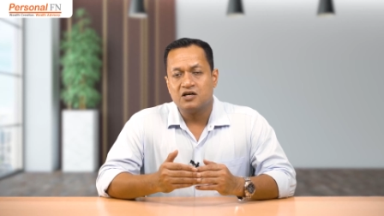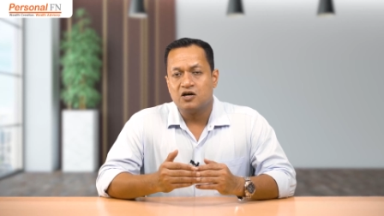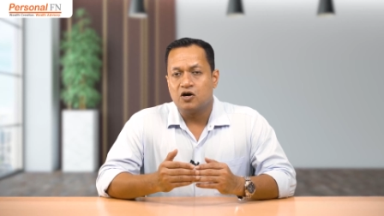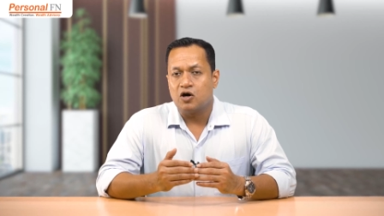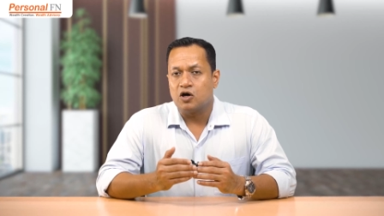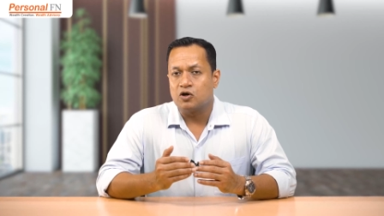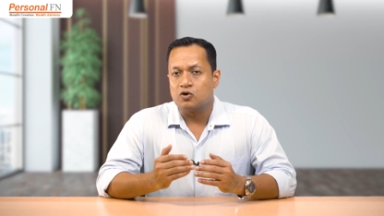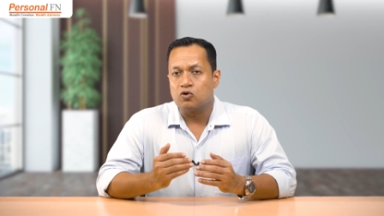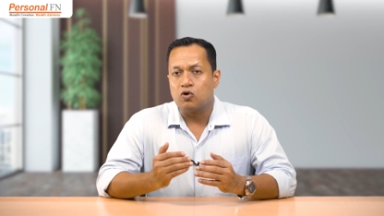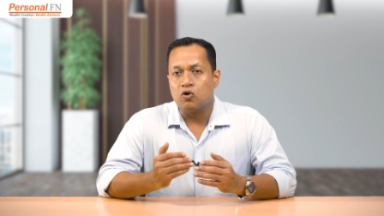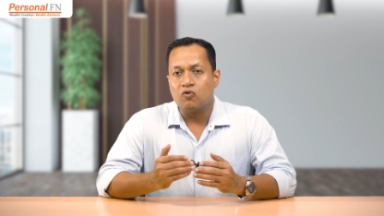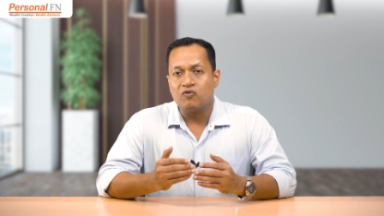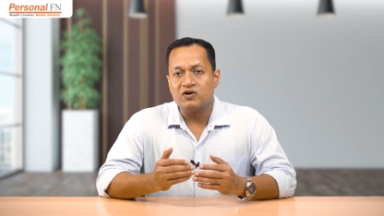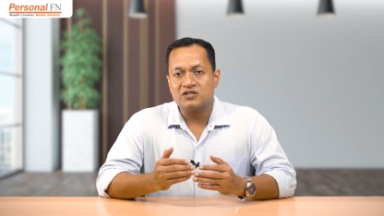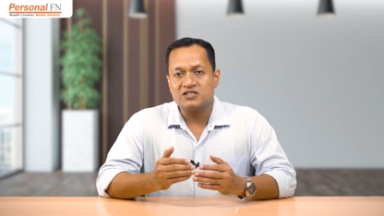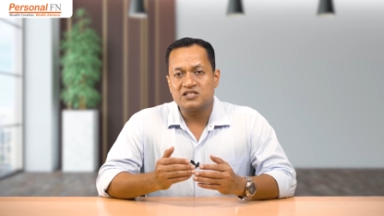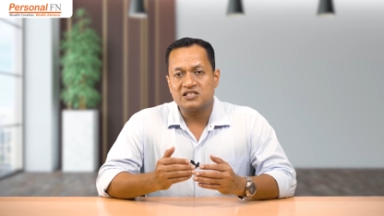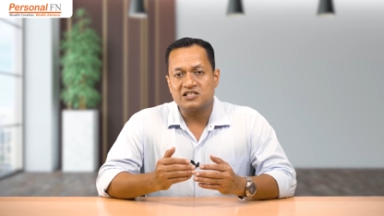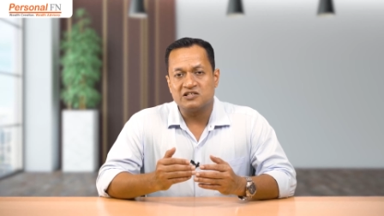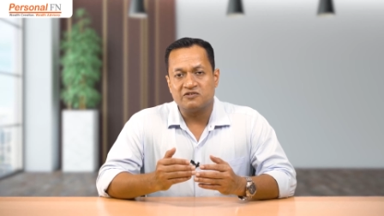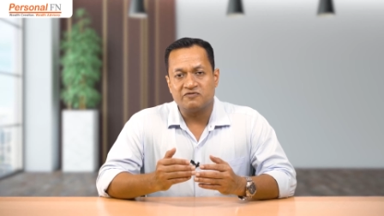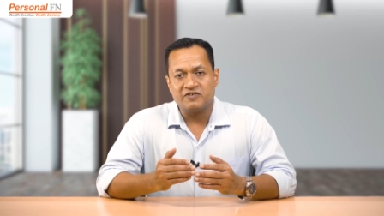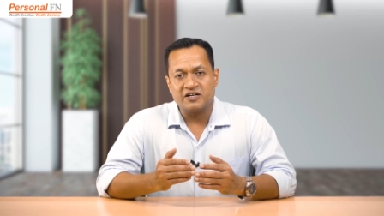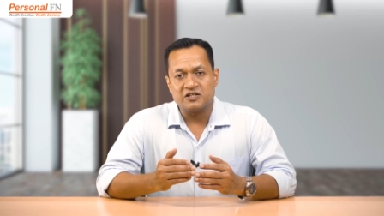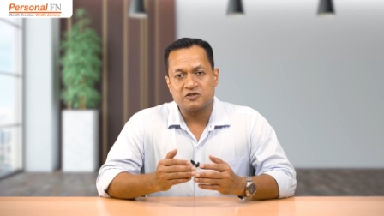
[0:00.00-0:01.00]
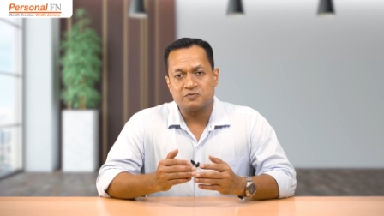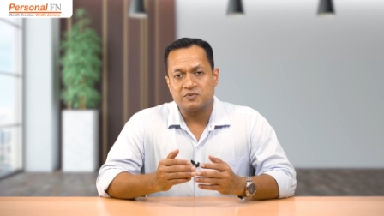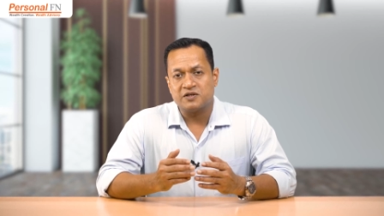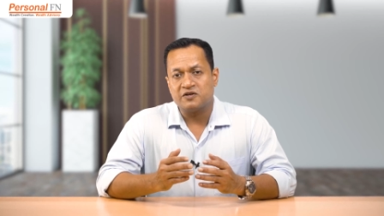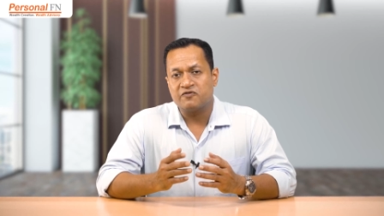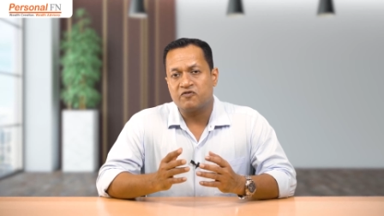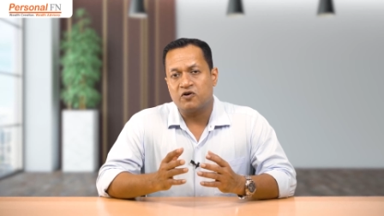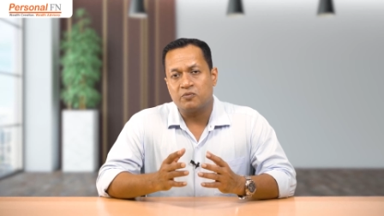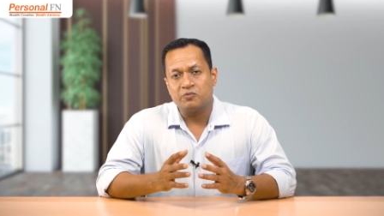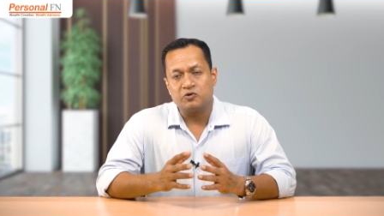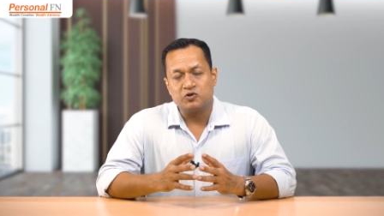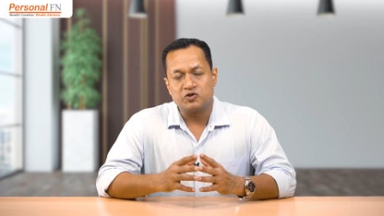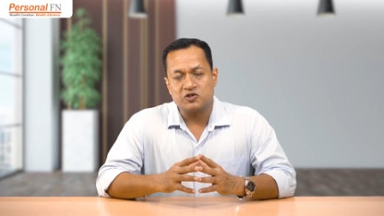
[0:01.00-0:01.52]
on overseas investment
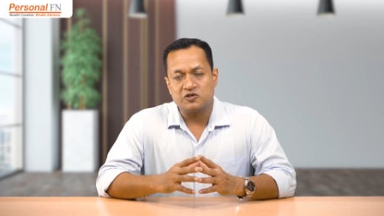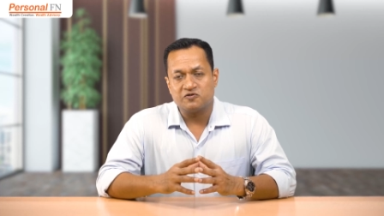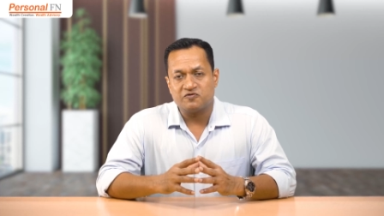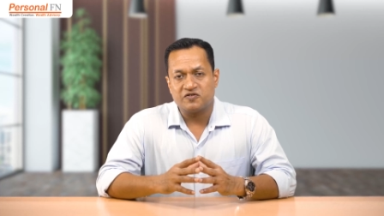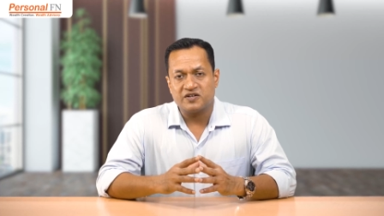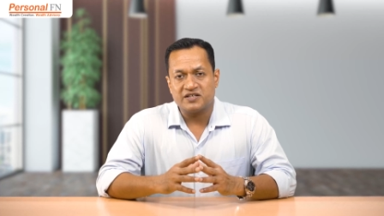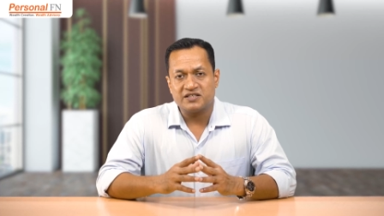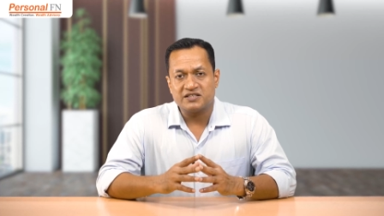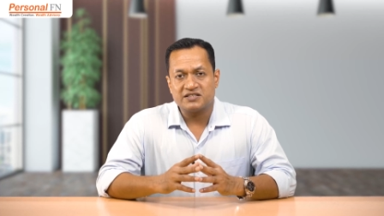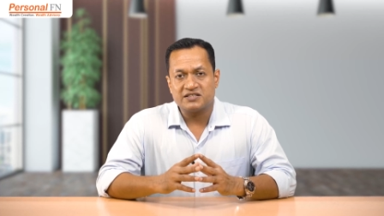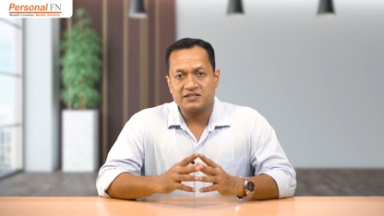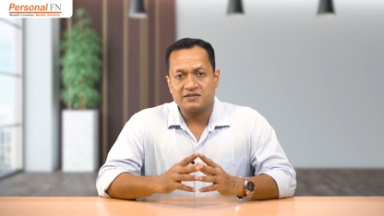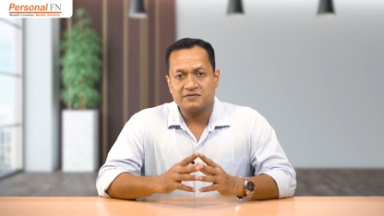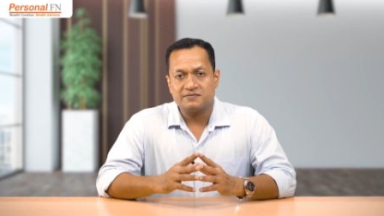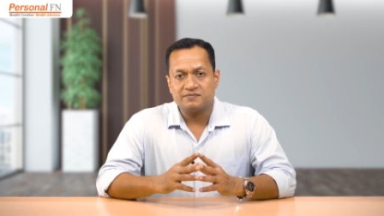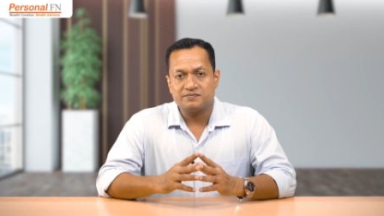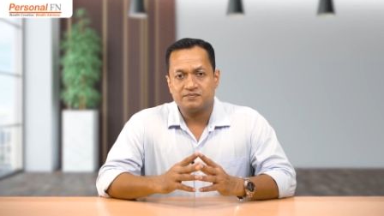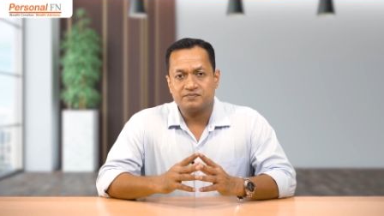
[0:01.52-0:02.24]
for mutual funds.